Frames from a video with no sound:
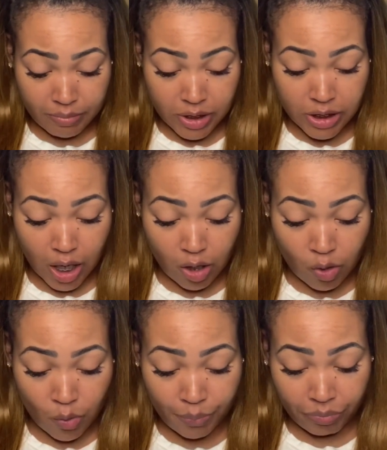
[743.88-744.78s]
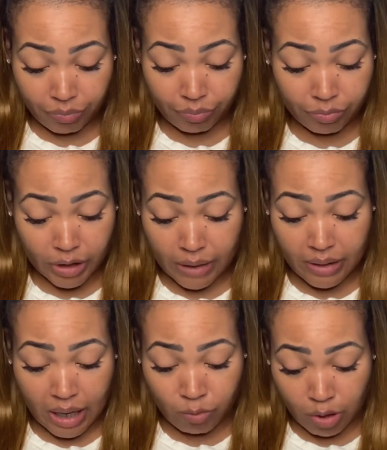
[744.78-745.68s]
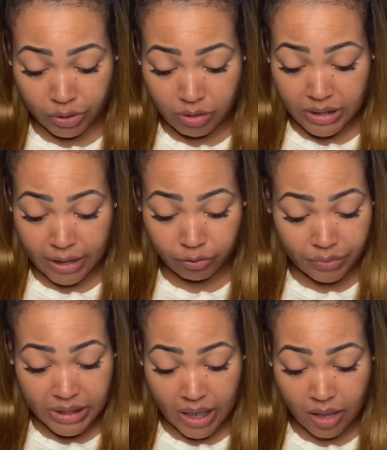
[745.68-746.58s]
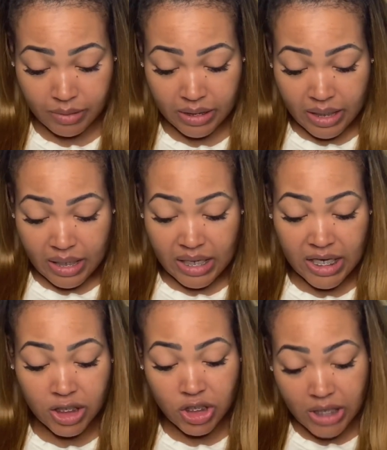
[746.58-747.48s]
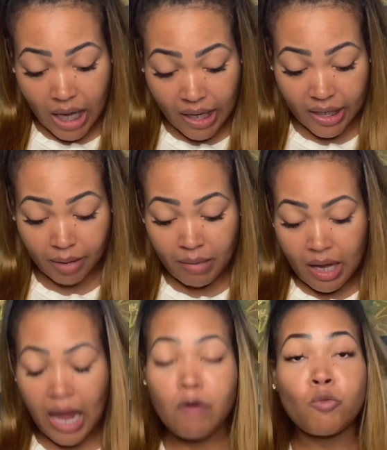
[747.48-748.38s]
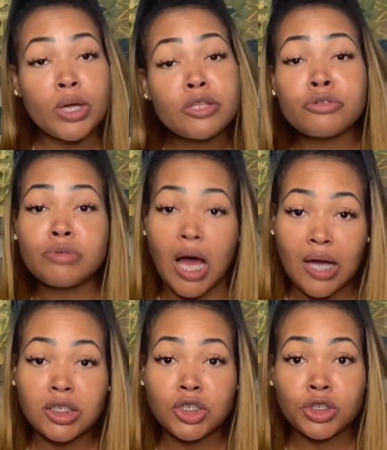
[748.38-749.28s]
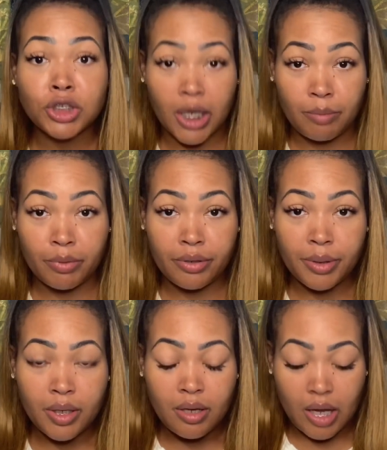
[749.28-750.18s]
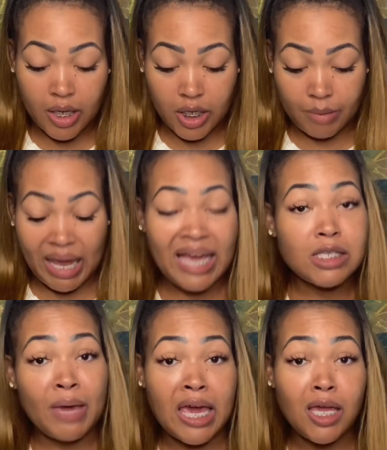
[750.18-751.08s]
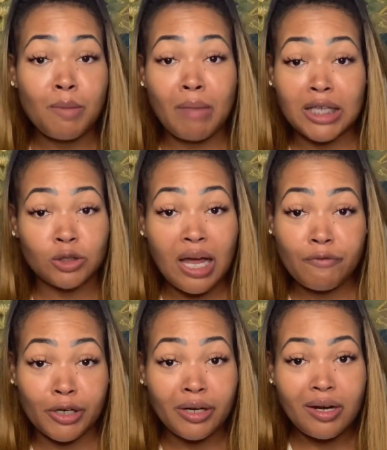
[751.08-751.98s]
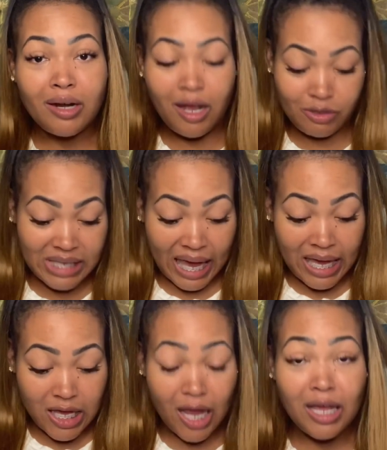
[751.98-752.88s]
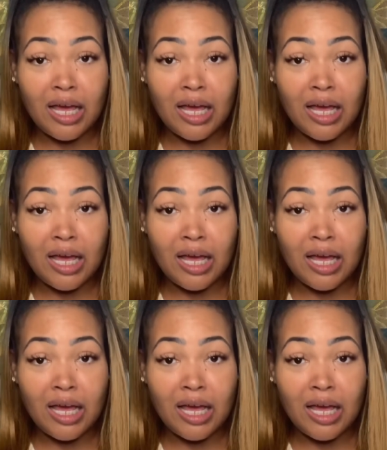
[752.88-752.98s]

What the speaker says: So I wrote those down three times. Each time I went to the oxygen chamber, I had to pay my driver, Jose,